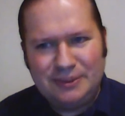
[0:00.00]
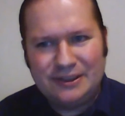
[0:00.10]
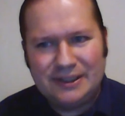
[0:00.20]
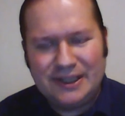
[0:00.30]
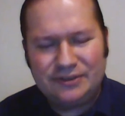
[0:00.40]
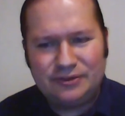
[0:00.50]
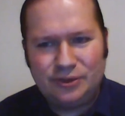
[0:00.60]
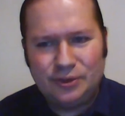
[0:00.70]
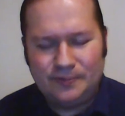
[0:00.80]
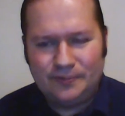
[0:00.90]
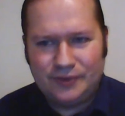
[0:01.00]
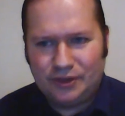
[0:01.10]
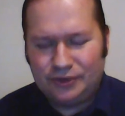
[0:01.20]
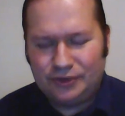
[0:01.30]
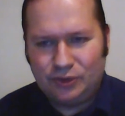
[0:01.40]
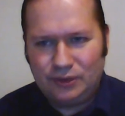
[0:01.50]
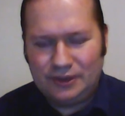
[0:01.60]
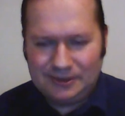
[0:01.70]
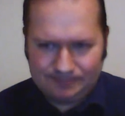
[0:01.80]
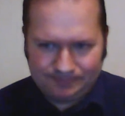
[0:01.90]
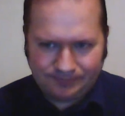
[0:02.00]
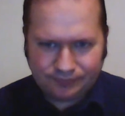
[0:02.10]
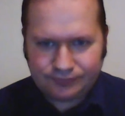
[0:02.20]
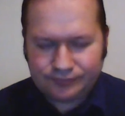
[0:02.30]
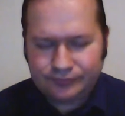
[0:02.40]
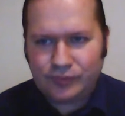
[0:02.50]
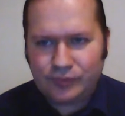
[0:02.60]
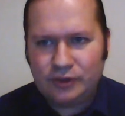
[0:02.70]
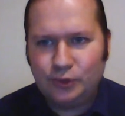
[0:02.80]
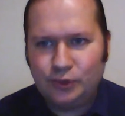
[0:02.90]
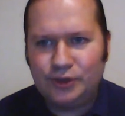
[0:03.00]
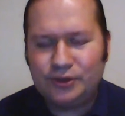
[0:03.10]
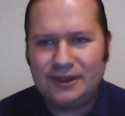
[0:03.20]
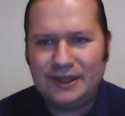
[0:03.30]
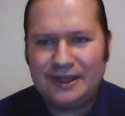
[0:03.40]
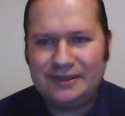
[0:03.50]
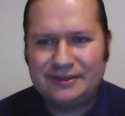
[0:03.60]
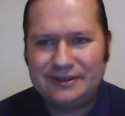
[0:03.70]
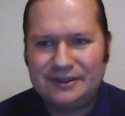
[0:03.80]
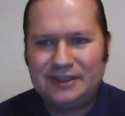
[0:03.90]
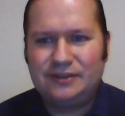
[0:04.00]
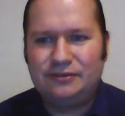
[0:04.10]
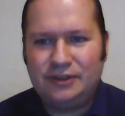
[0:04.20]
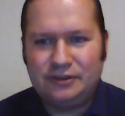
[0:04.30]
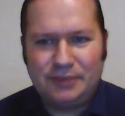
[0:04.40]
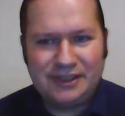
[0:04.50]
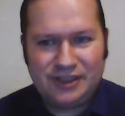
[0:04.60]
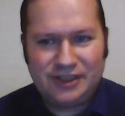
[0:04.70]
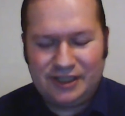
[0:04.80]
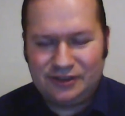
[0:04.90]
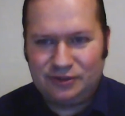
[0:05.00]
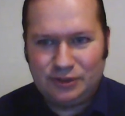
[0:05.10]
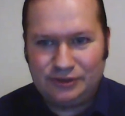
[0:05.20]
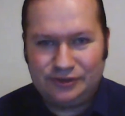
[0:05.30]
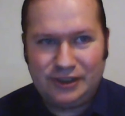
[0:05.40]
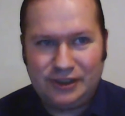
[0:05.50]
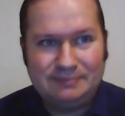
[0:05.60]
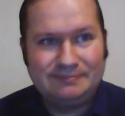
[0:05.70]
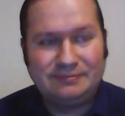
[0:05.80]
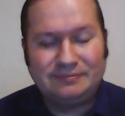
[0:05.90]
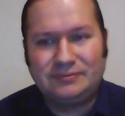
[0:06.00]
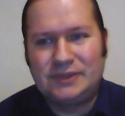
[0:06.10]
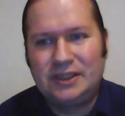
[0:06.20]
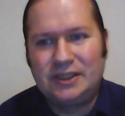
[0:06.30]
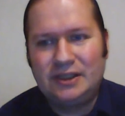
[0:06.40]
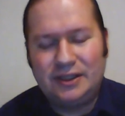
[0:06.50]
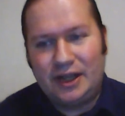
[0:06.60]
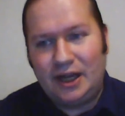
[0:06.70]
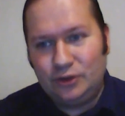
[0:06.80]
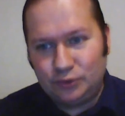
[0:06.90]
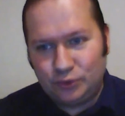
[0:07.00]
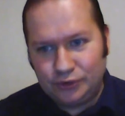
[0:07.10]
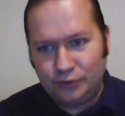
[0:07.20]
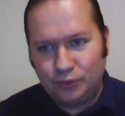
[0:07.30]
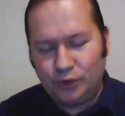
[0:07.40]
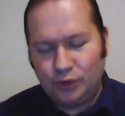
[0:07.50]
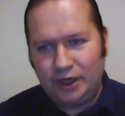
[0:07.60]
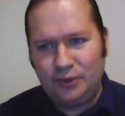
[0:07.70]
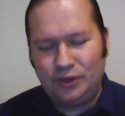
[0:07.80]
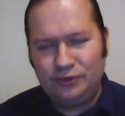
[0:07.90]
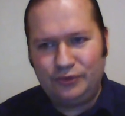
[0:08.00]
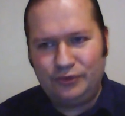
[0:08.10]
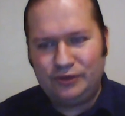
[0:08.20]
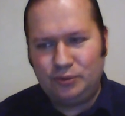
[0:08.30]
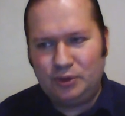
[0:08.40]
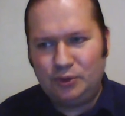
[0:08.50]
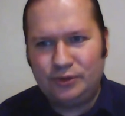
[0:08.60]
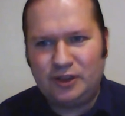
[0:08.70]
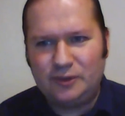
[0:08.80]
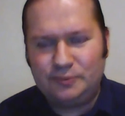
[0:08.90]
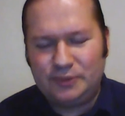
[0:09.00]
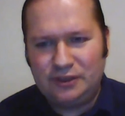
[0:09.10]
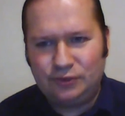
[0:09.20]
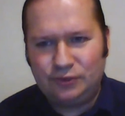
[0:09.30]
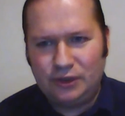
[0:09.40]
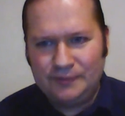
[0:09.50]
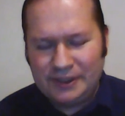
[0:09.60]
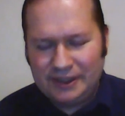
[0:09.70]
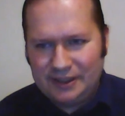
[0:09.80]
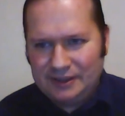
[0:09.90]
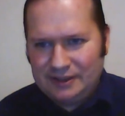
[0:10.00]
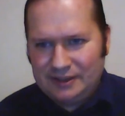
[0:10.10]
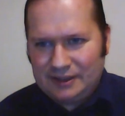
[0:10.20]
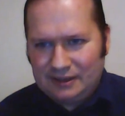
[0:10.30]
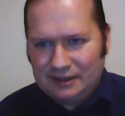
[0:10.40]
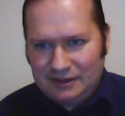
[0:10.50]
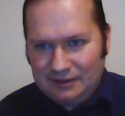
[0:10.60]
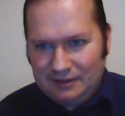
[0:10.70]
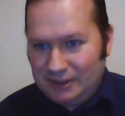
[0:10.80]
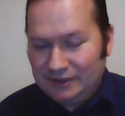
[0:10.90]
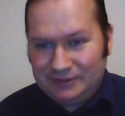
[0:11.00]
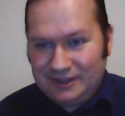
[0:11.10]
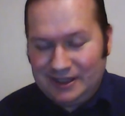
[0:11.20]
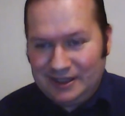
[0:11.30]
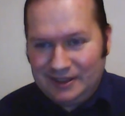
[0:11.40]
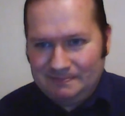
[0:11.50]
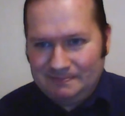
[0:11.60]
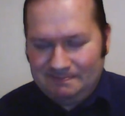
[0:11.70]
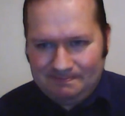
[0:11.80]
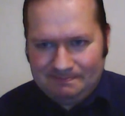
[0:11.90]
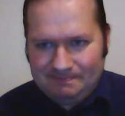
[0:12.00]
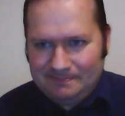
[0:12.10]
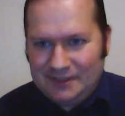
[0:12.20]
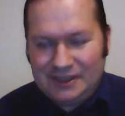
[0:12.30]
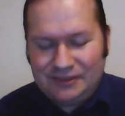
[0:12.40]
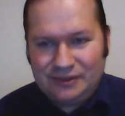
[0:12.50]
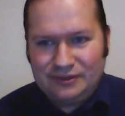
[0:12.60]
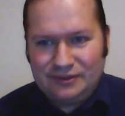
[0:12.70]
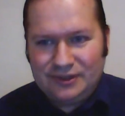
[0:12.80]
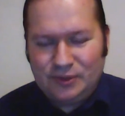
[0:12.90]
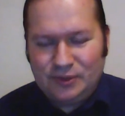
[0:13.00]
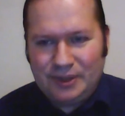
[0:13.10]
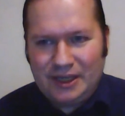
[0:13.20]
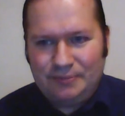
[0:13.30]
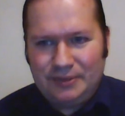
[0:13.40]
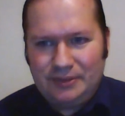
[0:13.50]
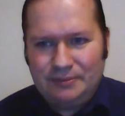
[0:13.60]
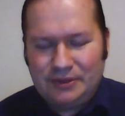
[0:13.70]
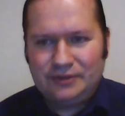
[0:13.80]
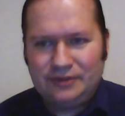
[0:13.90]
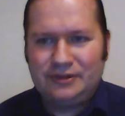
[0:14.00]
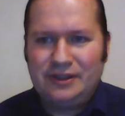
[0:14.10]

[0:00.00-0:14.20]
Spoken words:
class too, not only the working class, things might change. We'll see. And I don't want a war. I want things to be worked out peacefully. But I'm saying that doesn't seem to be happening because